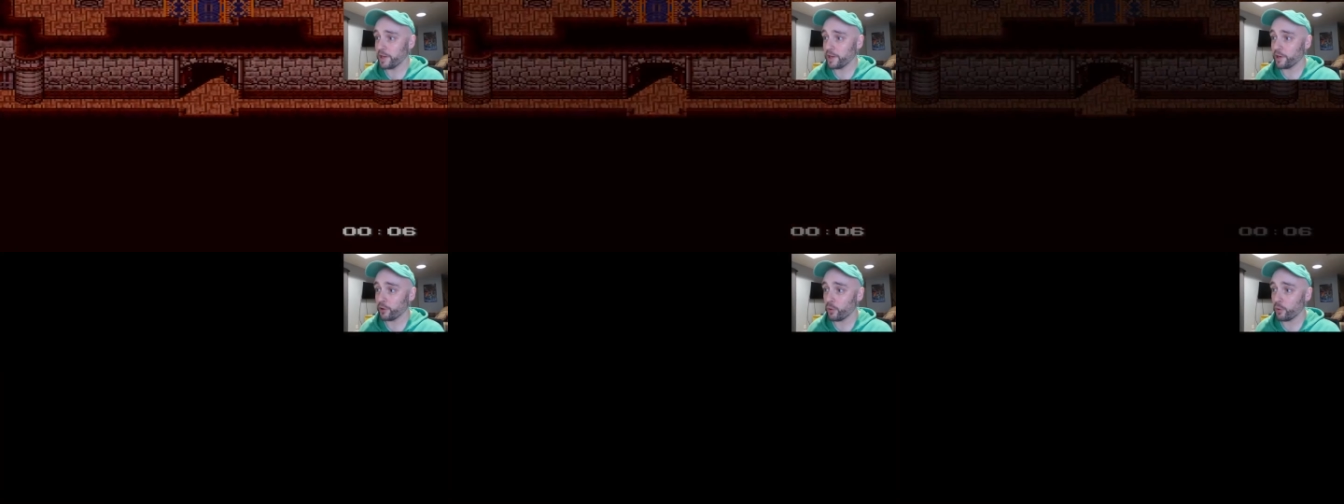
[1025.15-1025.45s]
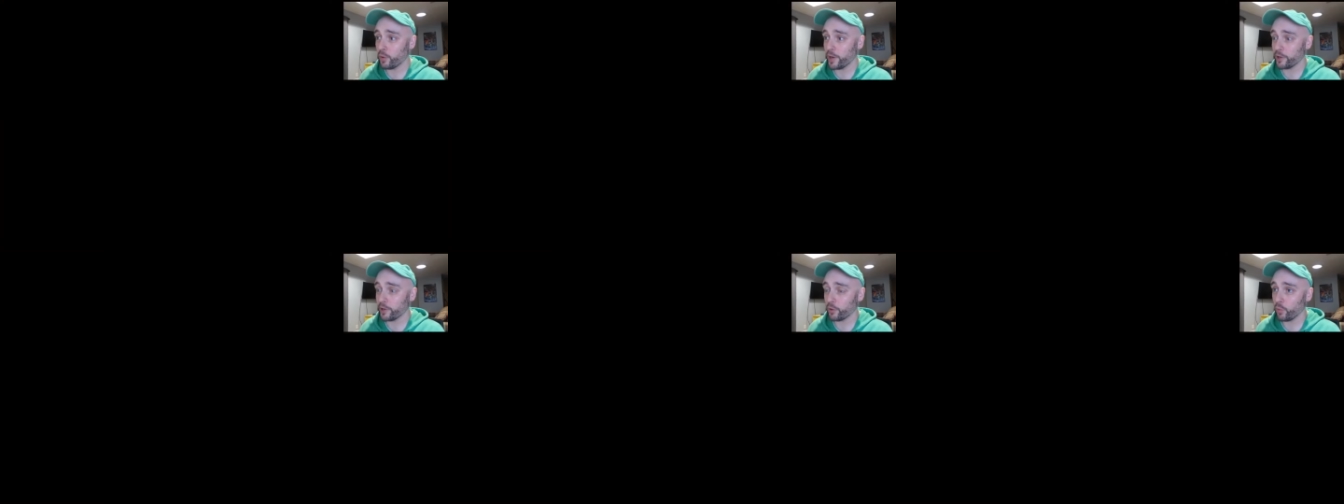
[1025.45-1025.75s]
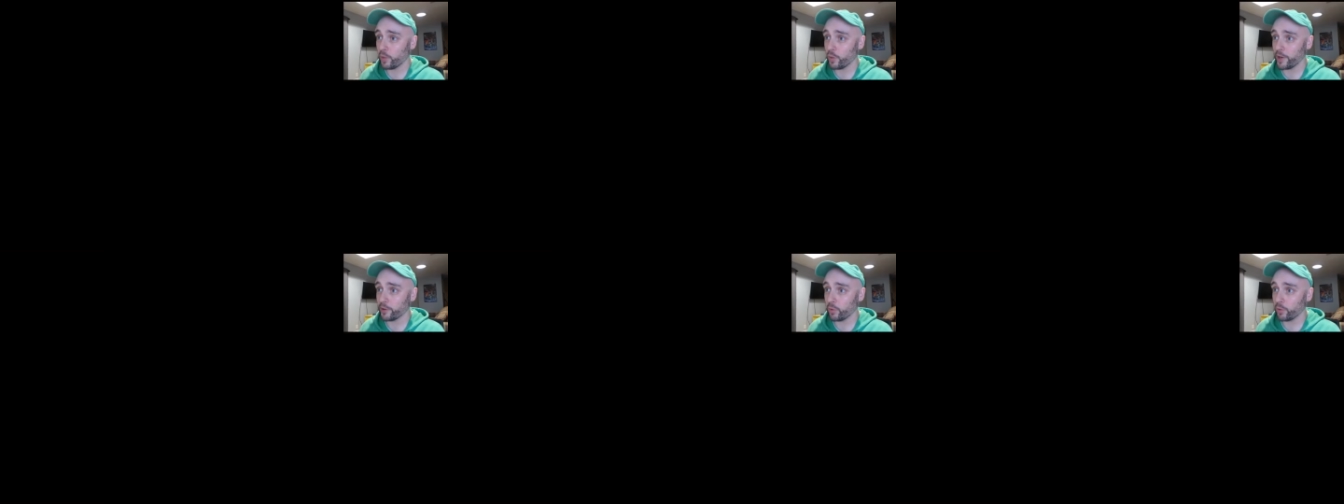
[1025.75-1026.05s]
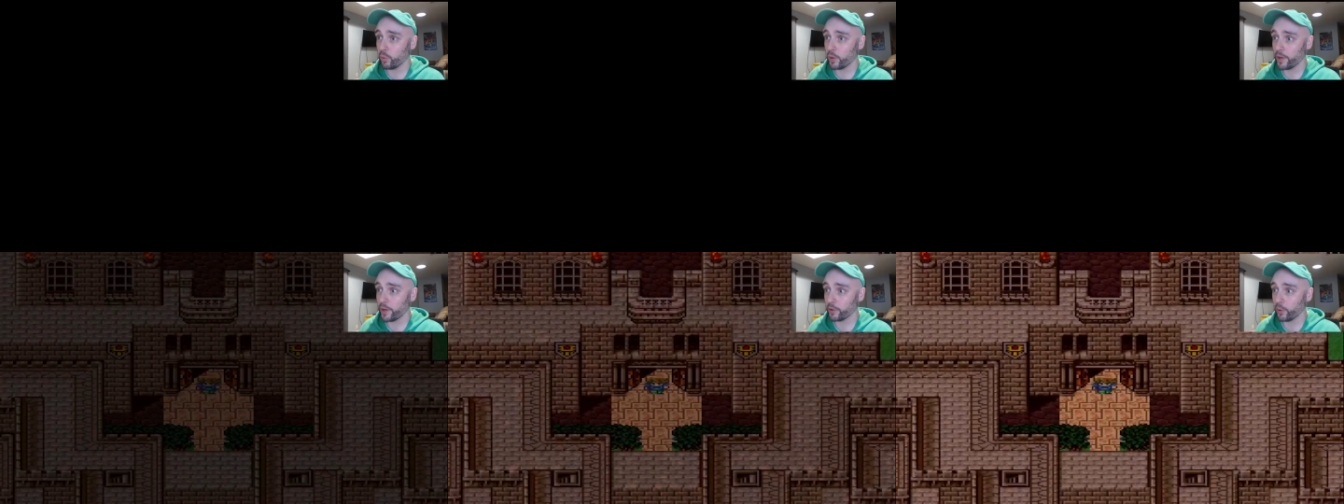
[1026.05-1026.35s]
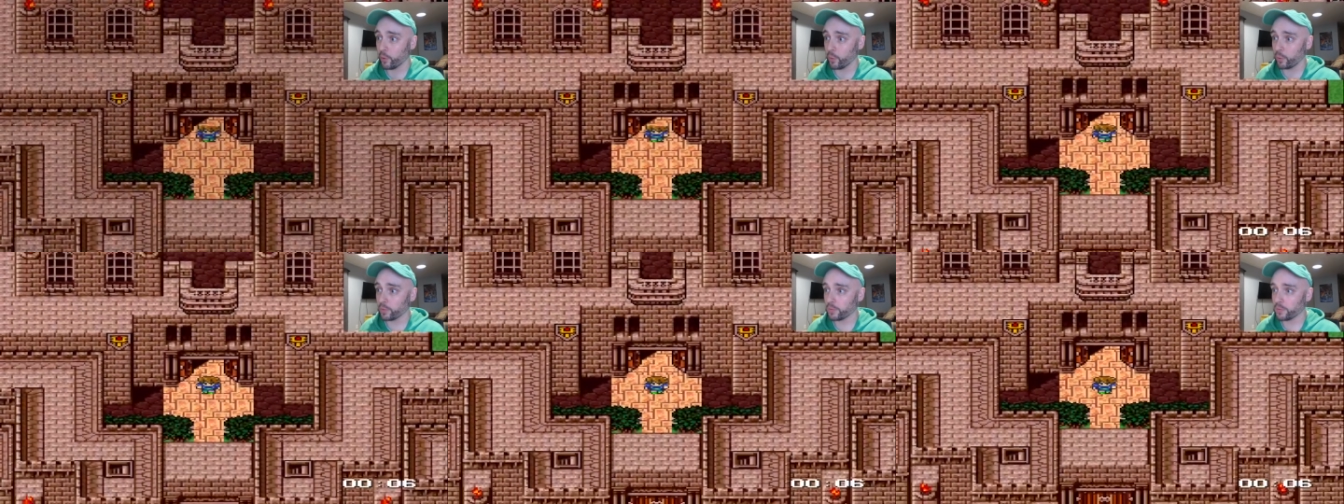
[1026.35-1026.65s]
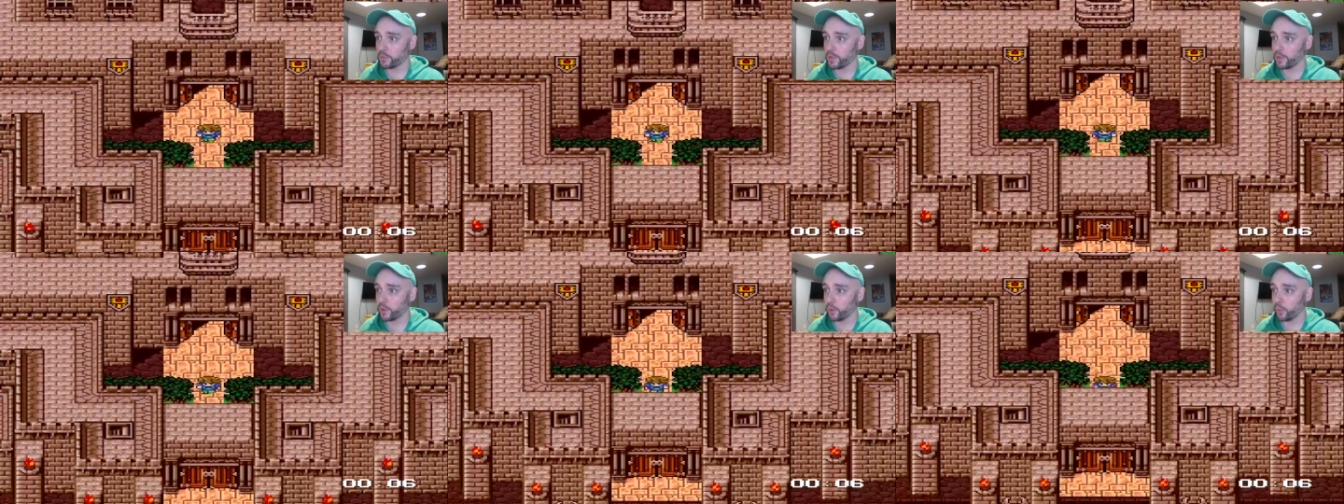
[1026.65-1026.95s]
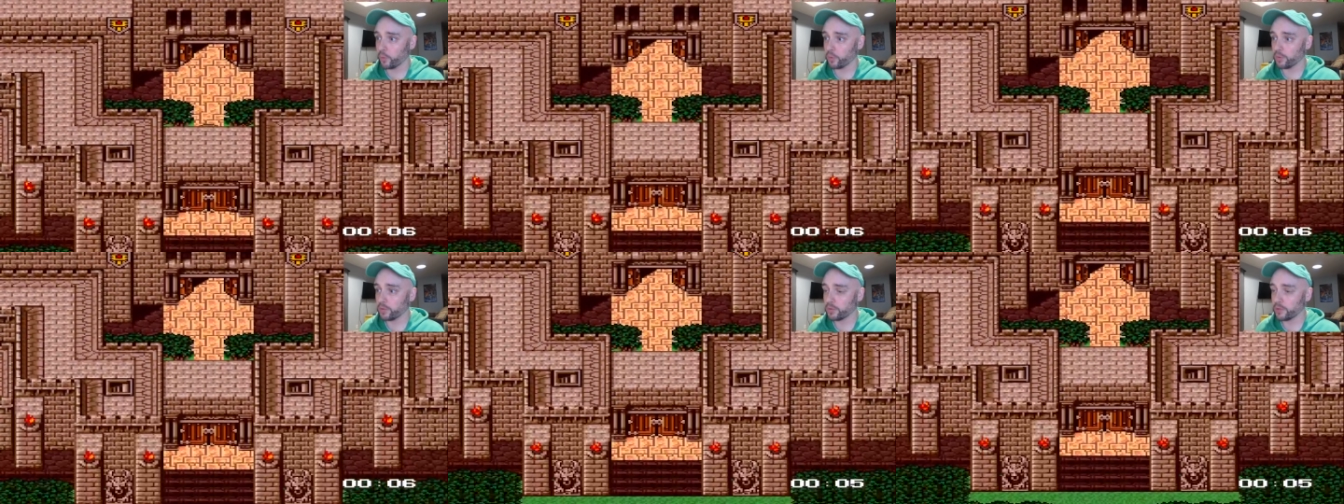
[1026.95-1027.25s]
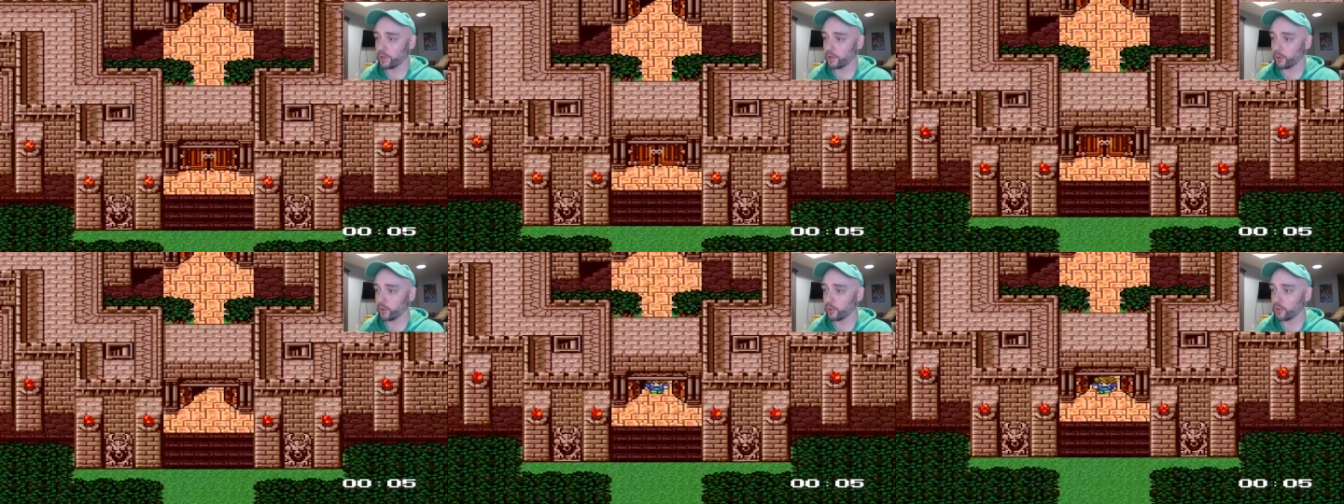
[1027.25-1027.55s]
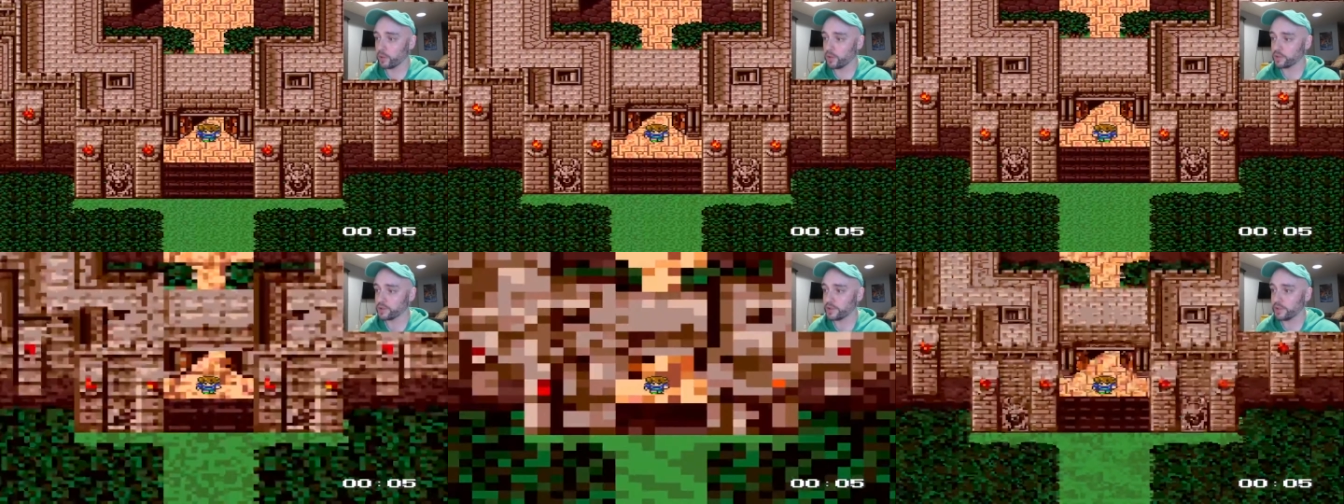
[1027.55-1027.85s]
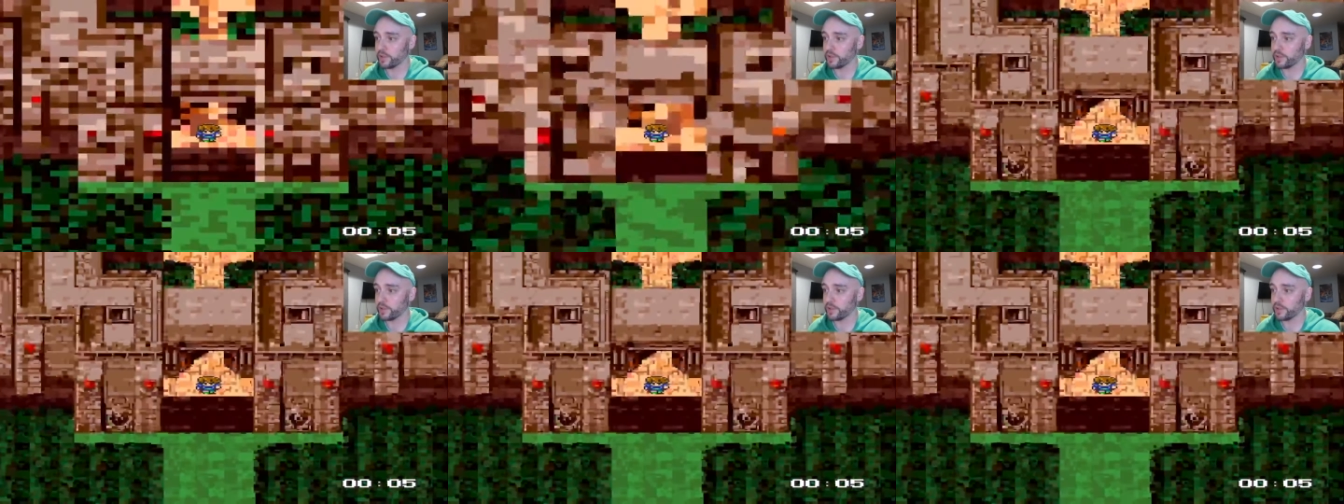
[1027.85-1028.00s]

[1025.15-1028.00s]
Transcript: Gotta go, gotta go, gotta go, gotta go, gotta go, gotta go. I'll see you